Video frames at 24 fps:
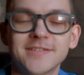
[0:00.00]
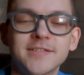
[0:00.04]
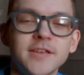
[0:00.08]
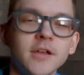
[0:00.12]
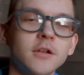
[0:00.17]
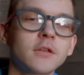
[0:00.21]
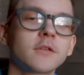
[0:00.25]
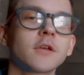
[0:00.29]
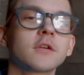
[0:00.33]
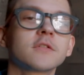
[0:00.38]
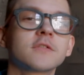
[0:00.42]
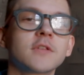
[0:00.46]

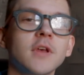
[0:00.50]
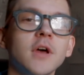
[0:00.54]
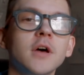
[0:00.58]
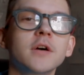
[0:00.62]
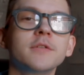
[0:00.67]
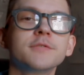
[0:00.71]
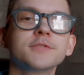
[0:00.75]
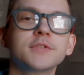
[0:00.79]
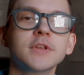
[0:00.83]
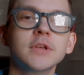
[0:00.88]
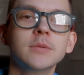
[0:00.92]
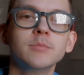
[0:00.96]
settled
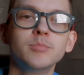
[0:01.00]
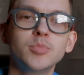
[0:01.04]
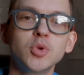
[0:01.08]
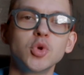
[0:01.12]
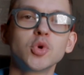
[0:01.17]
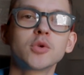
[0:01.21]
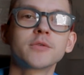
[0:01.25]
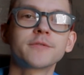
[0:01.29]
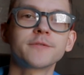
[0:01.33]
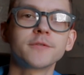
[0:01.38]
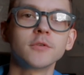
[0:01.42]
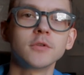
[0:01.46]
ourselves in
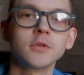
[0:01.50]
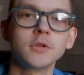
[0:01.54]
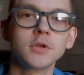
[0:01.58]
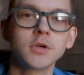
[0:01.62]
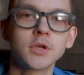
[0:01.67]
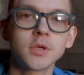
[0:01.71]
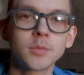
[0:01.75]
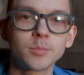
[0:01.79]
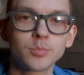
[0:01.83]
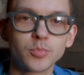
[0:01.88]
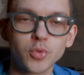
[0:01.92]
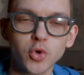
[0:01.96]
beautiful
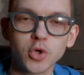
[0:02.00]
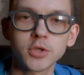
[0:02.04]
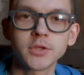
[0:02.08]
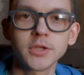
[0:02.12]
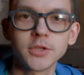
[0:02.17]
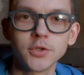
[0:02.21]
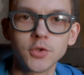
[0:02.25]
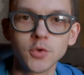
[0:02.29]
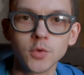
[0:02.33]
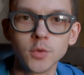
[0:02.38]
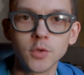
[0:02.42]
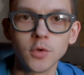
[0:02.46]

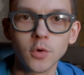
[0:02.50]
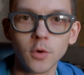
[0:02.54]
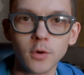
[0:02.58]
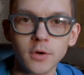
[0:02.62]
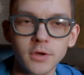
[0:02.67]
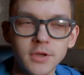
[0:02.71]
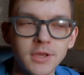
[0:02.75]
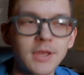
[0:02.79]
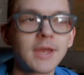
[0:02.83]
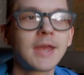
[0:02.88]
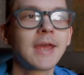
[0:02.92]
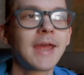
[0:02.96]
Brooklyn, New
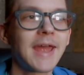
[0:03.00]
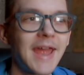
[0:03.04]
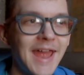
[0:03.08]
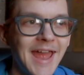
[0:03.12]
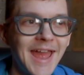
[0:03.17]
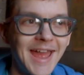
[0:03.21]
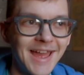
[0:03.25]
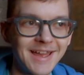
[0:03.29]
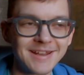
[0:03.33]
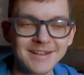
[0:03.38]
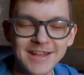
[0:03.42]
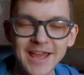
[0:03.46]
York,
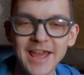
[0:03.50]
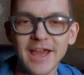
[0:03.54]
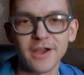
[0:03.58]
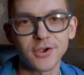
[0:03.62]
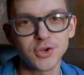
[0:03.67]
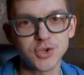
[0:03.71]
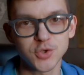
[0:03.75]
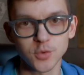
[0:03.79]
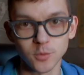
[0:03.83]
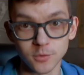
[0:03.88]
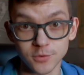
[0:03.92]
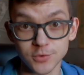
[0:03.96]
an
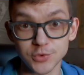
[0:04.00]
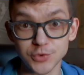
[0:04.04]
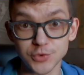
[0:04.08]
actual